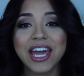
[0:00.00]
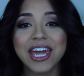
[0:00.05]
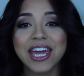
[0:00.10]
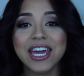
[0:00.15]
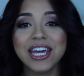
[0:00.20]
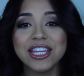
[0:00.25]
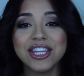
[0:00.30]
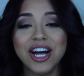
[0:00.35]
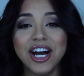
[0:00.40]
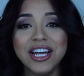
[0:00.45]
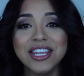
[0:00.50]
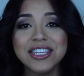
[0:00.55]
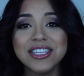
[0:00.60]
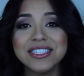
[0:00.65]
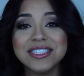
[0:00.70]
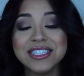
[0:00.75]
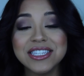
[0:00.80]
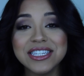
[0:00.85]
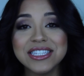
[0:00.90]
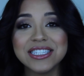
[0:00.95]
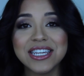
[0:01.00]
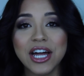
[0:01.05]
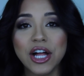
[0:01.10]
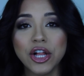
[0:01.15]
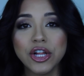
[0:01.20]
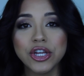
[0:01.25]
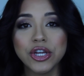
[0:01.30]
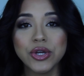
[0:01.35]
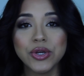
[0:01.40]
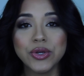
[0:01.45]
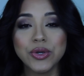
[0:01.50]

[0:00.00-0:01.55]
can honestly tell you,